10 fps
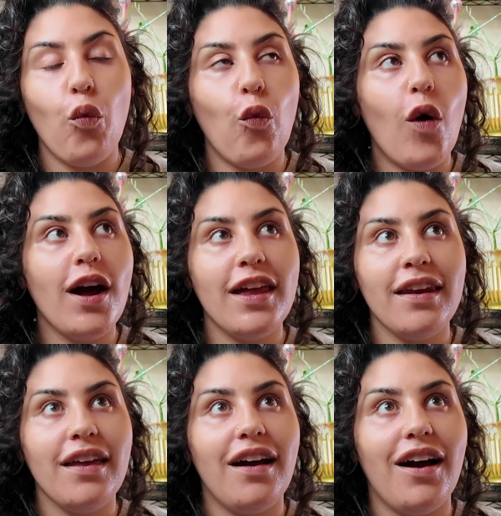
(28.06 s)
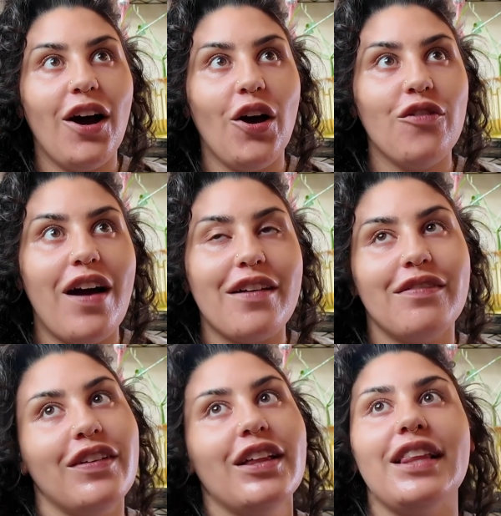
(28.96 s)
One of, I
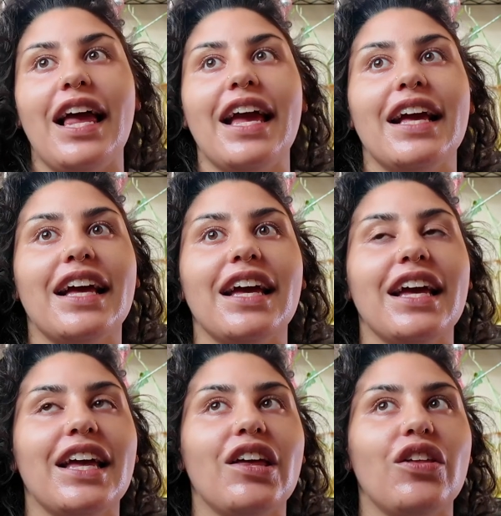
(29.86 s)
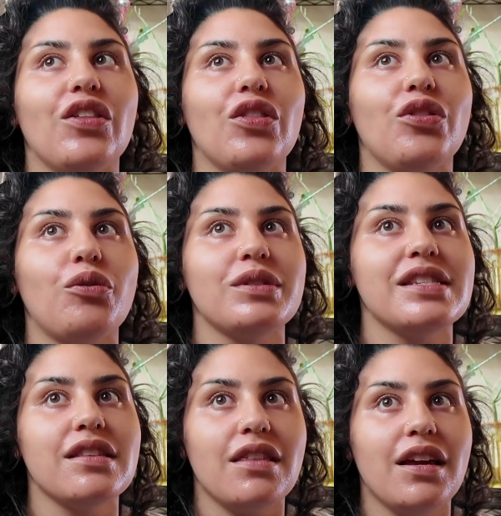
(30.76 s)
feel like,
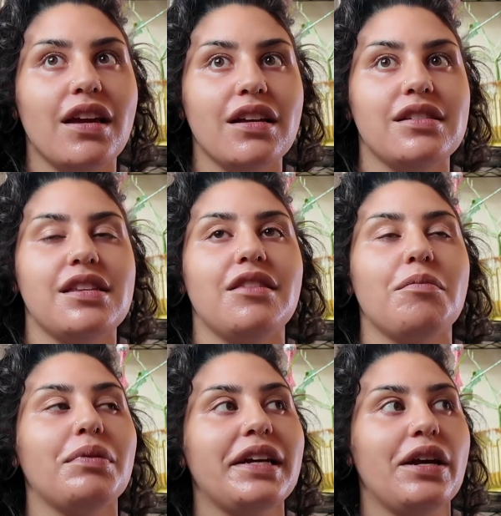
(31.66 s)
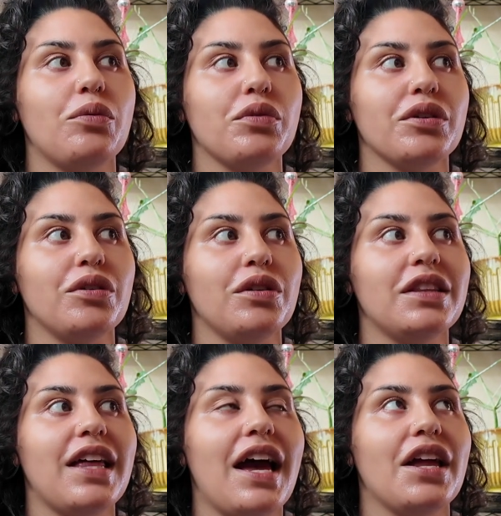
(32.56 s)
those things in the plant world
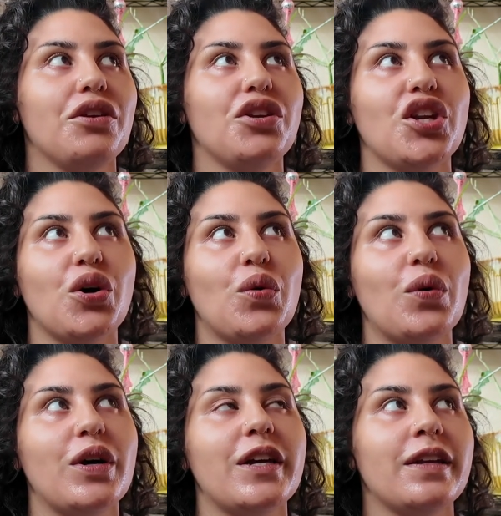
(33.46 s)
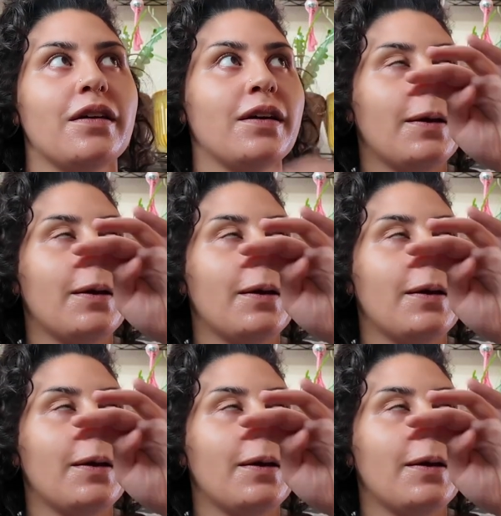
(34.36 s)
that no one,